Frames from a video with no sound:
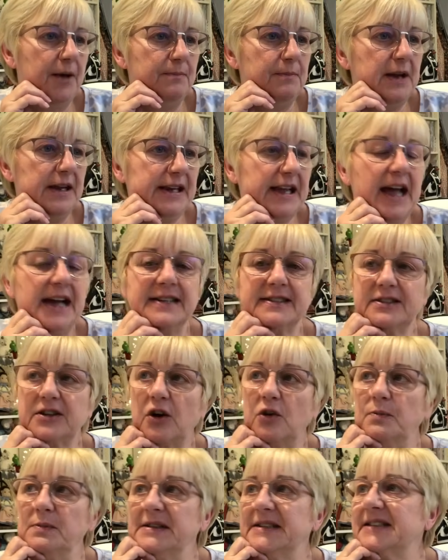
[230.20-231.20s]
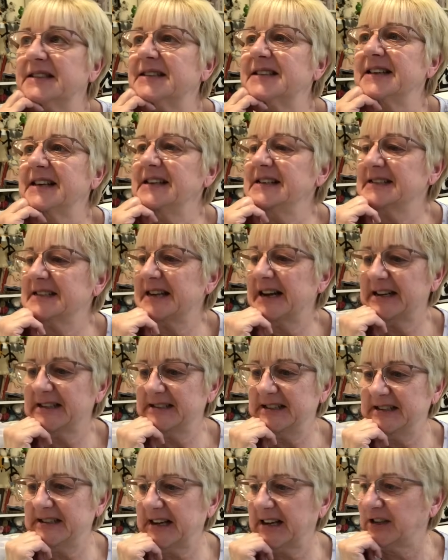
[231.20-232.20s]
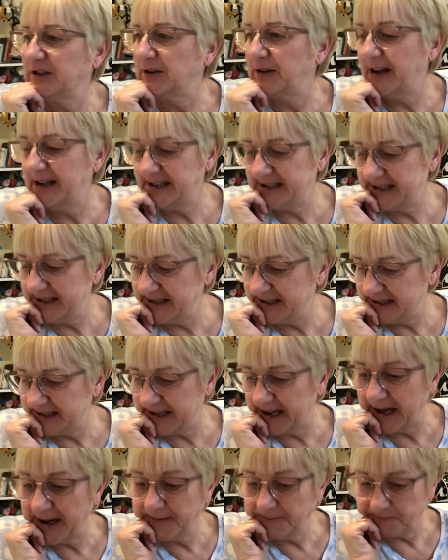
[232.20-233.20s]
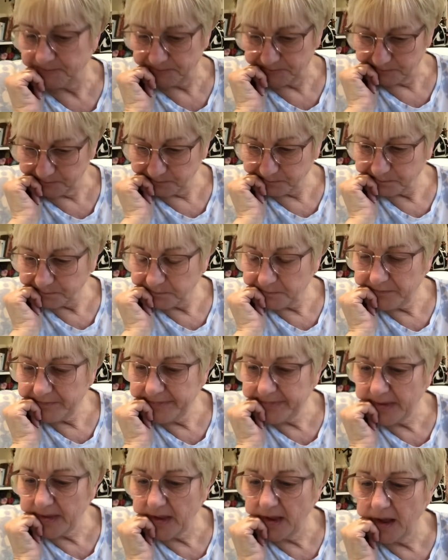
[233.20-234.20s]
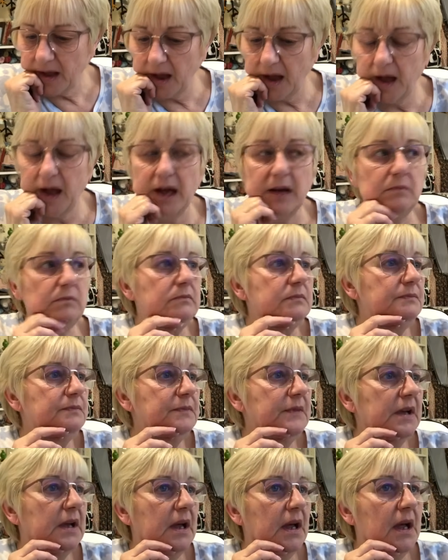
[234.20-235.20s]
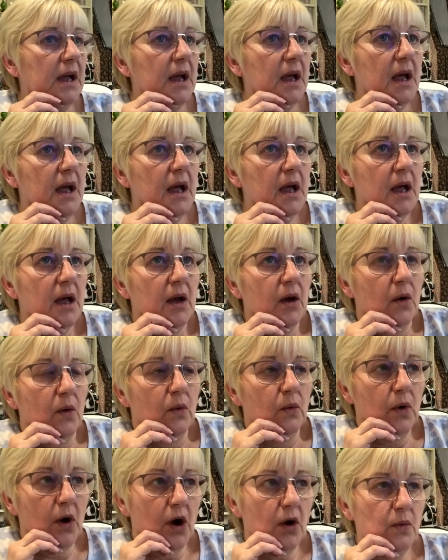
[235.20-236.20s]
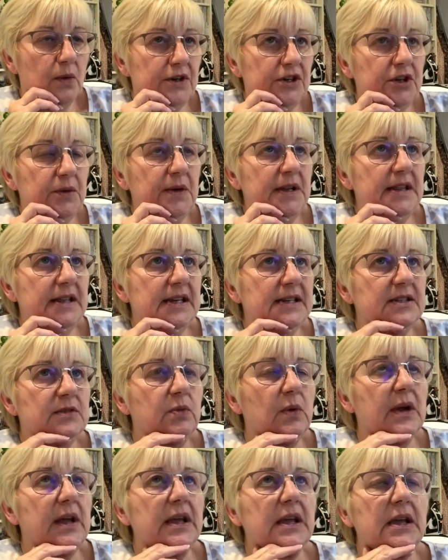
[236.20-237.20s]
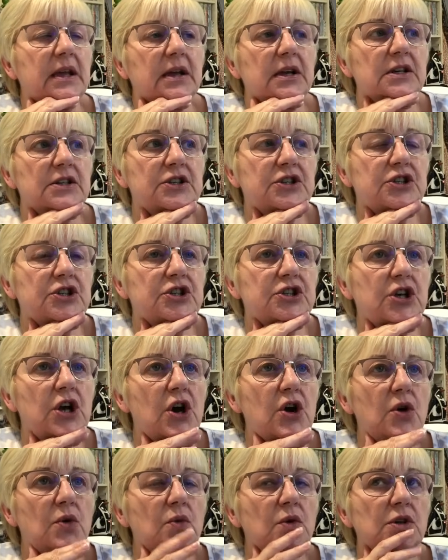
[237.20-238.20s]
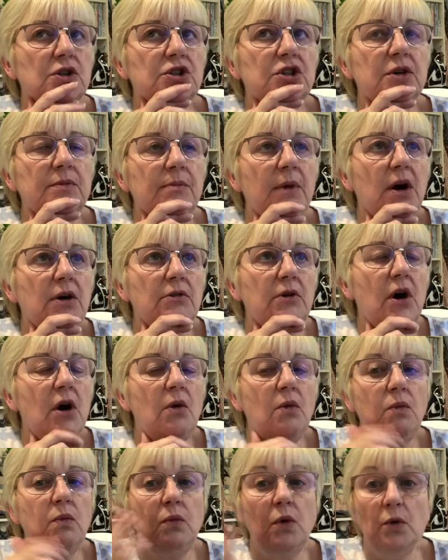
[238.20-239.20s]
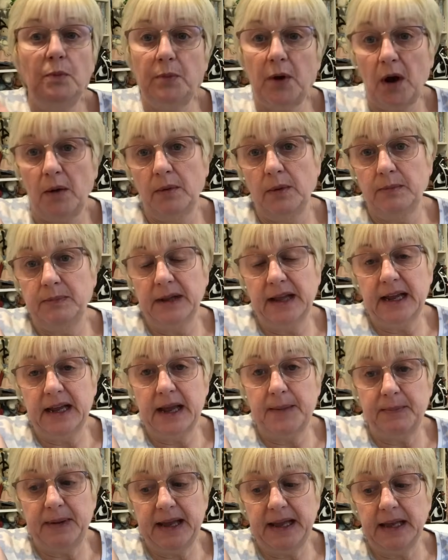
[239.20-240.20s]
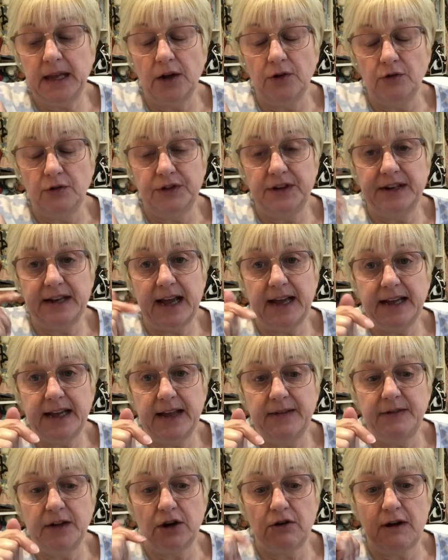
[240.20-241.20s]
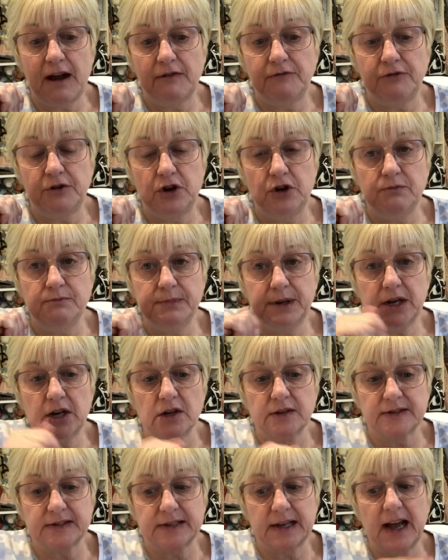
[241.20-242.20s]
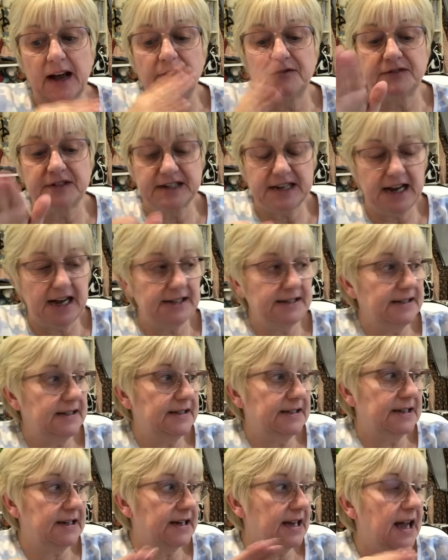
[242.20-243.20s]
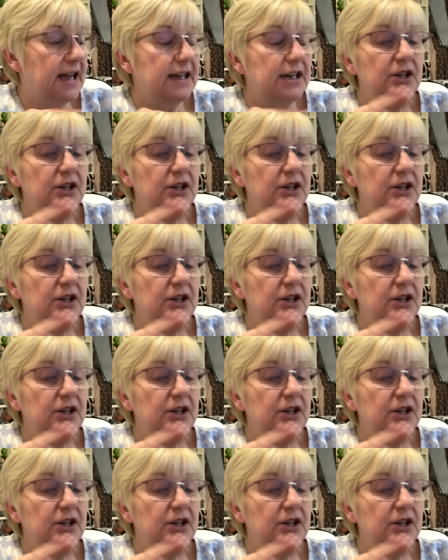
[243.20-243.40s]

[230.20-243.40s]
Yeah, so Mr. C started decorating today. What are we doing this week? So tomorrow will probably be another day in the craft room because I've started today.